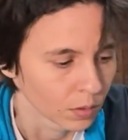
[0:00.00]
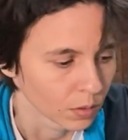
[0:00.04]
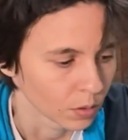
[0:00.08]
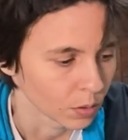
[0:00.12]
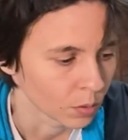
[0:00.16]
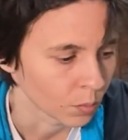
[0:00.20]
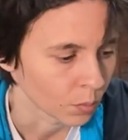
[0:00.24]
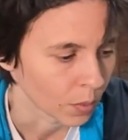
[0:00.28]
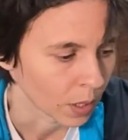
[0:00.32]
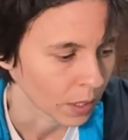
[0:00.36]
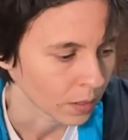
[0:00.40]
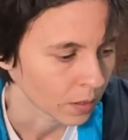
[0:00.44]

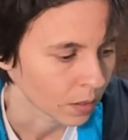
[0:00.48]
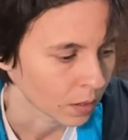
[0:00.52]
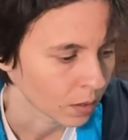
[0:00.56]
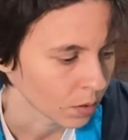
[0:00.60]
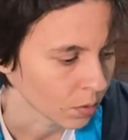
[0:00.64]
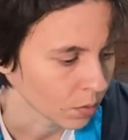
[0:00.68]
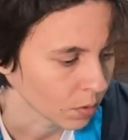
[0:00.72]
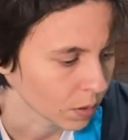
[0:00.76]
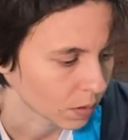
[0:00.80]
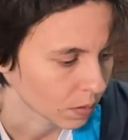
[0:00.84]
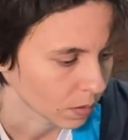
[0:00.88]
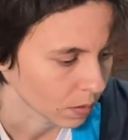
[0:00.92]
You might
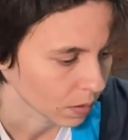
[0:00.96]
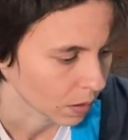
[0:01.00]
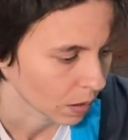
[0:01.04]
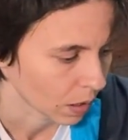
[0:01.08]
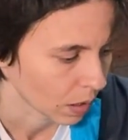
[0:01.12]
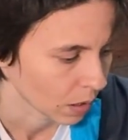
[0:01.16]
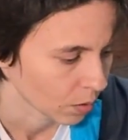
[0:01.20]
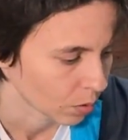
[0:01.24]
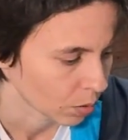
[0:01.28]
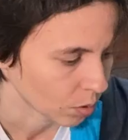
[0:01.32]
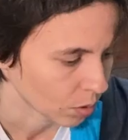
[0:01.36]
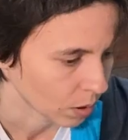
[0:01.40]
go with it,
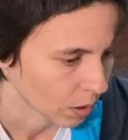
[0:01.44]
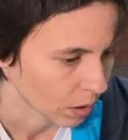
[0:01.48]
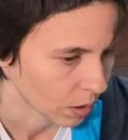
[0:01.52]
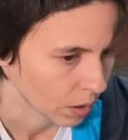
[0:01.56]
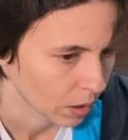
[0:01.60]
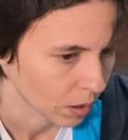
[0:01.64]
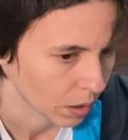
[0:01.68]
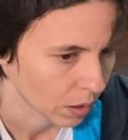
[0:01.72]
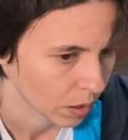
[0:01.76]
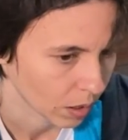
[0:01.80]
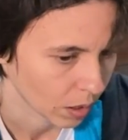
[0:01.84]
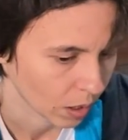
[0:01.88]

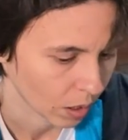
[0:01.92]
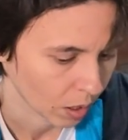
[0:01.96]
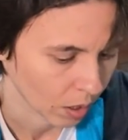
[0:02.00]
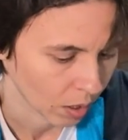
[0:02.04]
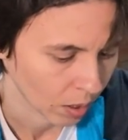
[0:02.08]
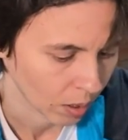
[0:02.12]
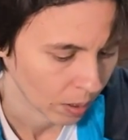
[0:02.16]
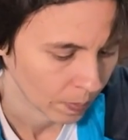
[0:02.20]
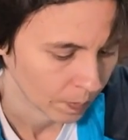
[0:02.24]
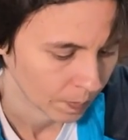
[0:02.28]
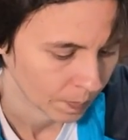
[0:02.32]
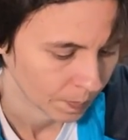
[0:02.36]
actually.
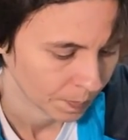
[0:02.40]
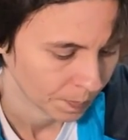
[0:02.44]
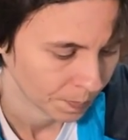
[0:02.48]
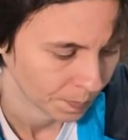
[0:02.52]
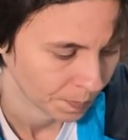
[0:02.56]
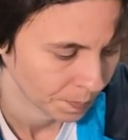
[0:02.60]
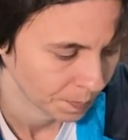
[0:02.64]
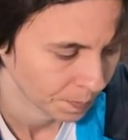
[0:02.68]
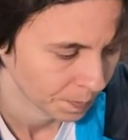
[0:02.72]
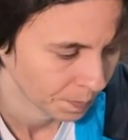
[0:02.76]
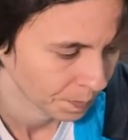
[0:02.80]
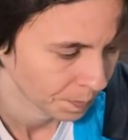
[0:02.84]

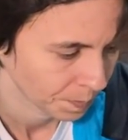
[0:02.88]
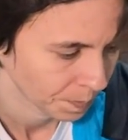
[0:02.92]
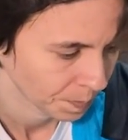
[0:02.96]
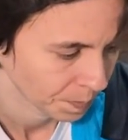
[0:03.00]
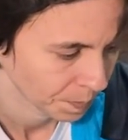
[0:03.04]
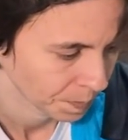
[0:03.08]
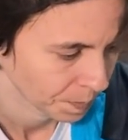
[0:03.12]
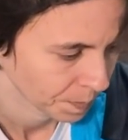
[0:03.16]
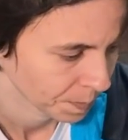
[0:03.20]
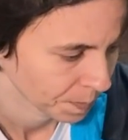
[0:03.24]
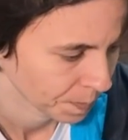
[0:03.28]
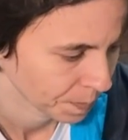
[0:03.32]

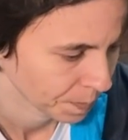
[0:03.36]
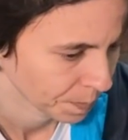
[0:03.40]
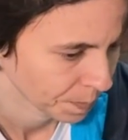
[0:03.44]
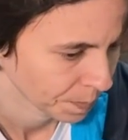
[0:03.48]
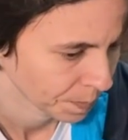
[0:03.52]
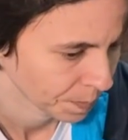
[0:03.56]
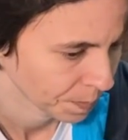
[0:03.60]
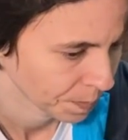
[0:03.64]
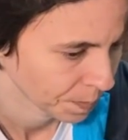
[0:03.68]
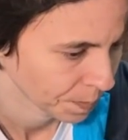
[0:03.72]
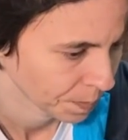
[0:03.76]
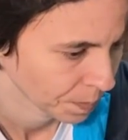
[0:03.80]

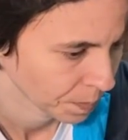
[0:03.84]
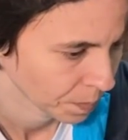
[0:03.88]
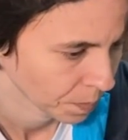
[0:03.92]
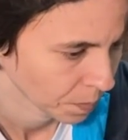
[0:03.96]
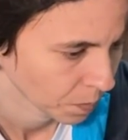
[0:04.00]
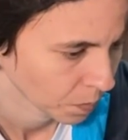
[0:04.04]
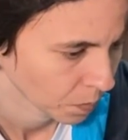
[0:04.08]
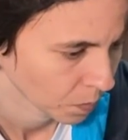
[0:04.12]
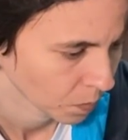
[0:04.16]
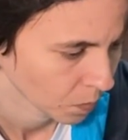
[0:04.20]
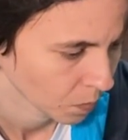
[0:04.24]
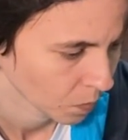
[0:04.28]

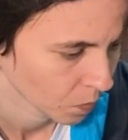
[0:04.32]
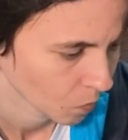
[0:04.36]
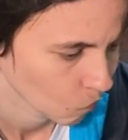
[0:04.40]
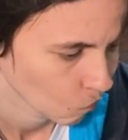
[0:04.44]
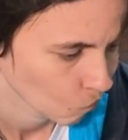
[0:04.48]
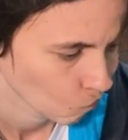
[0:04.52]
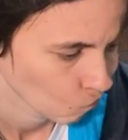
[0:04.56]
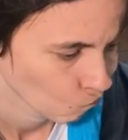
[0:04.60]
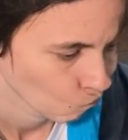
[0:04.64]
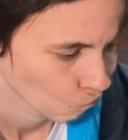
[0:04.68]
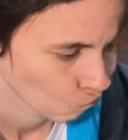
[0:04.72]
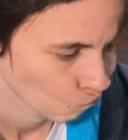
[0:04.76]

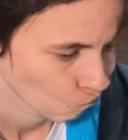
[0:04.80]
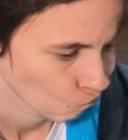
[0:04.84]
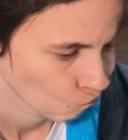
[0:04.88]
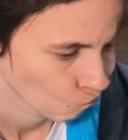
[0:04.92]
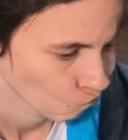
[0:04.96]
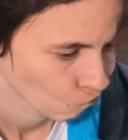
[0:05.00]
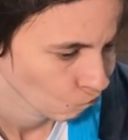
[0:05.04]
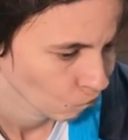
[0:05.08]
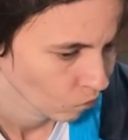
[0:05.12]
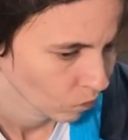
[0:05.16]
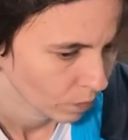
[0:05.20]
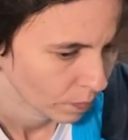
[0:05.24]

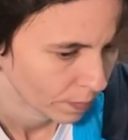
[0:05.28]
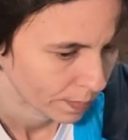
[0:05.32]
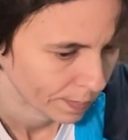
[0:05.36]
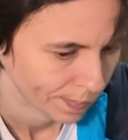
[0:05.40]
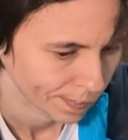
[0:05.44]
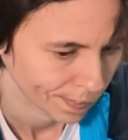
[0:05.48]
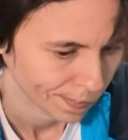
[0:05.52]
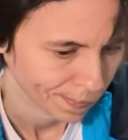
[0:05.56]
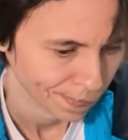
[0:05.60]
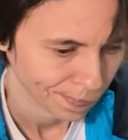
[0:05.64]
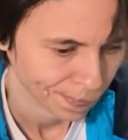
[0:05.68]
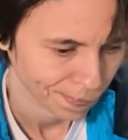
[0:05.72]

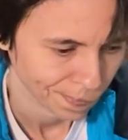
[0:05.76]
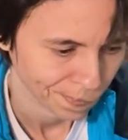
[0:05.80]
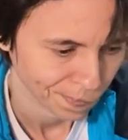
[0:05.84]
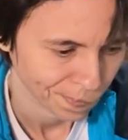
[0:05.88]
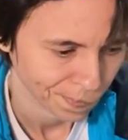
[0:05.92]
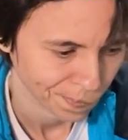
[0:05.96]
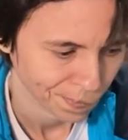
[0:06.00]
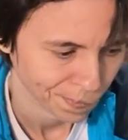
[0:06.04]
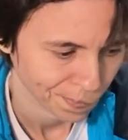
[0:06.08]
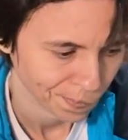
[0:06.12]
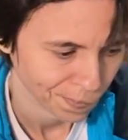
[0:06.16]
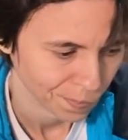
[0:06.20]

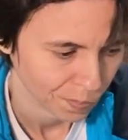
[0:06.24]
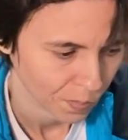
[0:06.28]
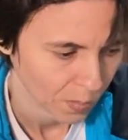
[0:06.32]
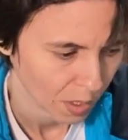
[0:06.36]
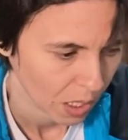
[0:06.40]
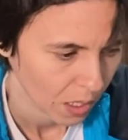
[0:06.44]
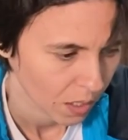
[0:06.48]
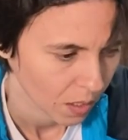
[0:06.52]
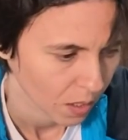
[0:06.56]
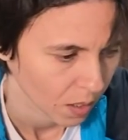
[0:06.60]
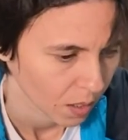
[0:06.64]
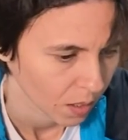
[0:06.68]

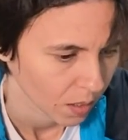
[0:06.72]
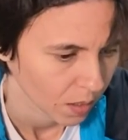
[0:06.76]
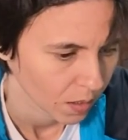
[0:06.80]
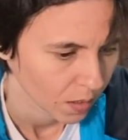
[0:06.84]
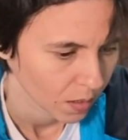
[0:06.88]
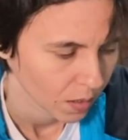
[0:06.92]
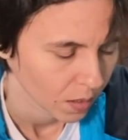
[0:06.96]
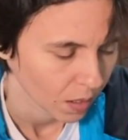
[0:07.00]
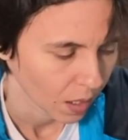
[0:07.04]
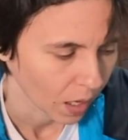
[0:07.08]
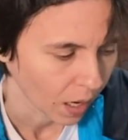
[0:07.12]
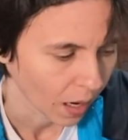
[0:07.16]

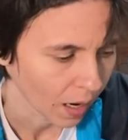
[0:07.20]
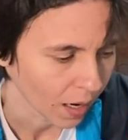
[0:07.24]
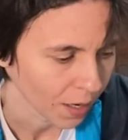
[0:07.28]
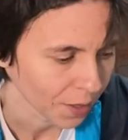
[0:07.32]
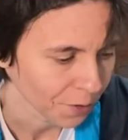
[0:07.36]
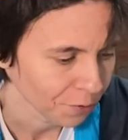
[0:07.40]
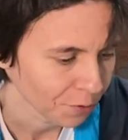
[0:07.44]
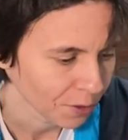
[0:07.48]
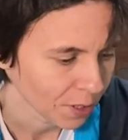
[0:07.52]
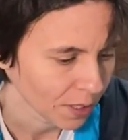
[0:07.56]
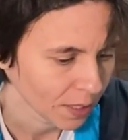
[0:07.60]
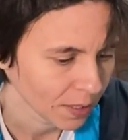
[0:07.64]
I
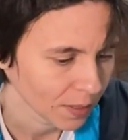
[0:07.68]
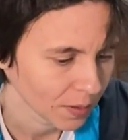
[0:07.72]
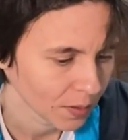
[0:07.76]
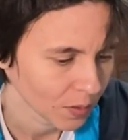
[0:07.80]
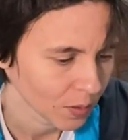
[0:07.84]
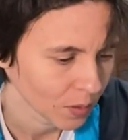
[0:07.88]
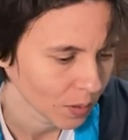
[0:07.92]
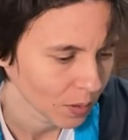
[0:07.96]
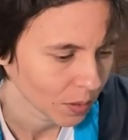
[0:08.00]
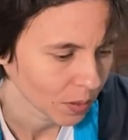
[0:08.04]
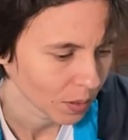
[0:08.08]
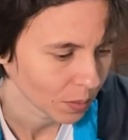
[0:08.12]
I feel like
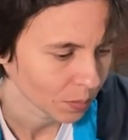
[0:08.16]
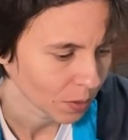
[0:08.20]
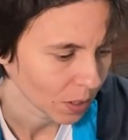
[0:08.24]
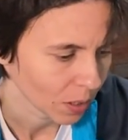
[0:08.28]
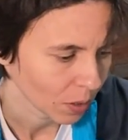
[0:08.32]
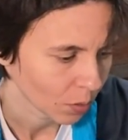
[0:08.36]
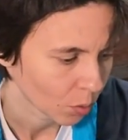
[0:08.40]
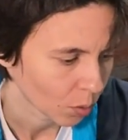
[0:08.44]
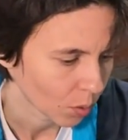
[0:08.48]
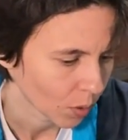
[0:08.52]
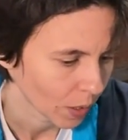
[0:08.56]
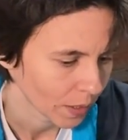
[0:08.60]
this is
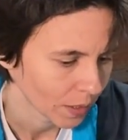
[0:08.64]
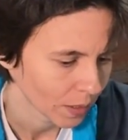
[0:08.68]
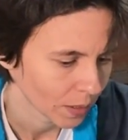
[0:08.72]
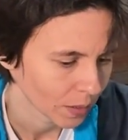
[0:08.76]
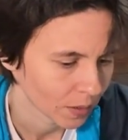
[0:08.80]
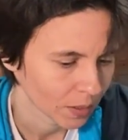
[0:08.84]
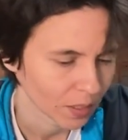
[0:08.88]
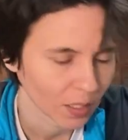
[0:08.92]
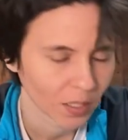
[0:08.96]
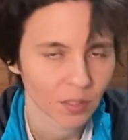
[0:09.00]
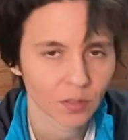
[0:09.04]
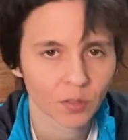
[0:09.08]
something quite
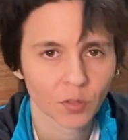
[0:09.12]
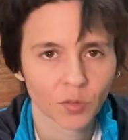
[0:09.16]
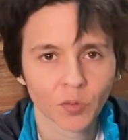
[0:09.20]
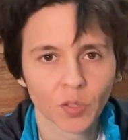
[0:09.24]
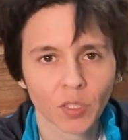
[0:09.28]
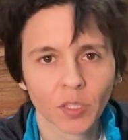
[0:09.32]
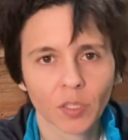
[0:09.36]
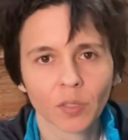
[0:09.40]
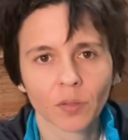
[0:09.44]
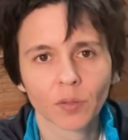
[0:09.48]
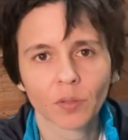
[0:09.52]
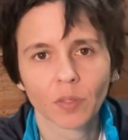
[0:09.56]
intense
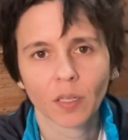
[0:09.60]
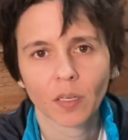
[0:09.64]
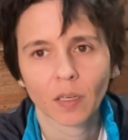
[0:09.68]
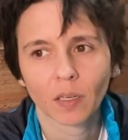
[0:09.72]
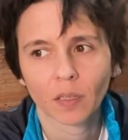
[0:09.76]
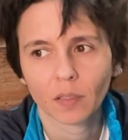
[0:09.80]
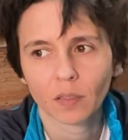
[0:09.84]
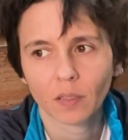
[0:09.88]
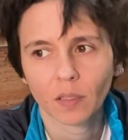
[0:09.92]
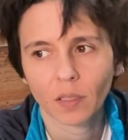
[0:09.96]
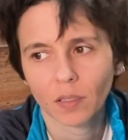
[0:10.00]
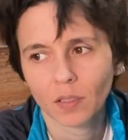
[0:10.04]
for you
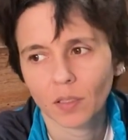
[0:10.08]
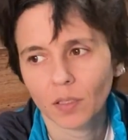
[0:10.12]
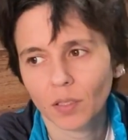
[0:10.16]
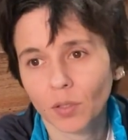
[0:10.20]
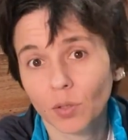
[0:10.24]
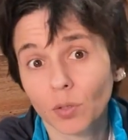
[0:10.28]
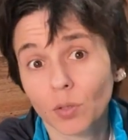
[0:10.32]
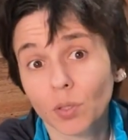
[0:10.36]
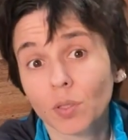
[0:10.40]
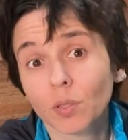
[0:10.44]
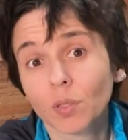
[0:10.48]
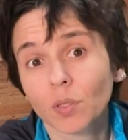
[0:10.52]
that
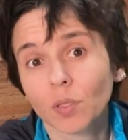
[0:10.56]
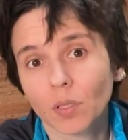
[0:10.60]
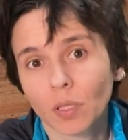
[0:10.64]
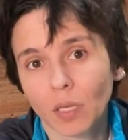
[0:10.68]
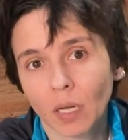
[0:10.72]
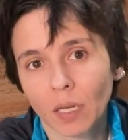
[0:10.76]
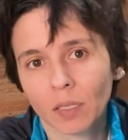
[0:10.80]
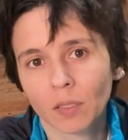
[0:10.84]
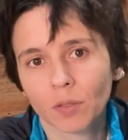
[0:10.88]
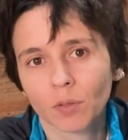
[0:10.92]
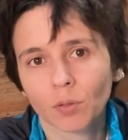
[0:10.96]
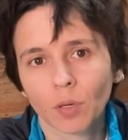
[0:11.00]
you're still
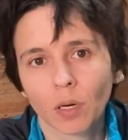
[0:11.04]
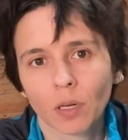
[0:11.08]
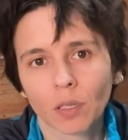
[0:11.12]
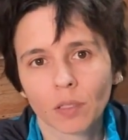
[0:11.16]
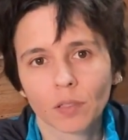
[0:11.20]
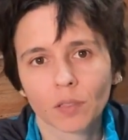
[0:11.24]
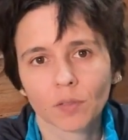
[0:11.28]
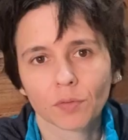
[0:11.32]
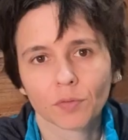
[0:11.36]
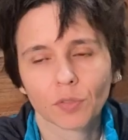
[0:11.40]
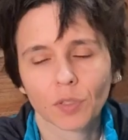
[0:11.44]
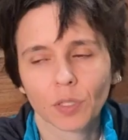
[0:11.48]
kind of trying
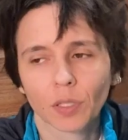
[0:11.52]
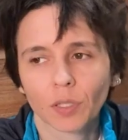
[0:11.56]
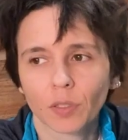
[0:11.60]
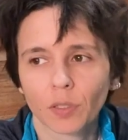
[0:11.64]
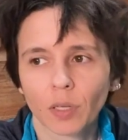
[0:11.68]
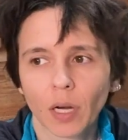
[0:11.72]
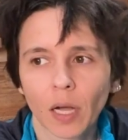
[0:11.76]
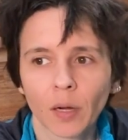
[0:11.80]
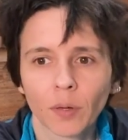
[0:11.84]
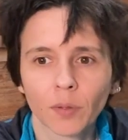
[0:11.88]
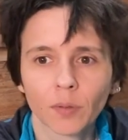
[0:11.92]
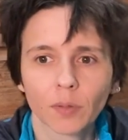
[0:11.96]
to
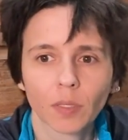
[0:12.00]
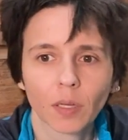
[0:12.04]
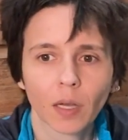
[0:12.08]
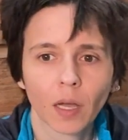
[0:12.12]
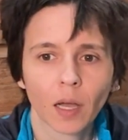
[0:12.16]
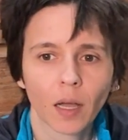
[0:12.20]
figure out.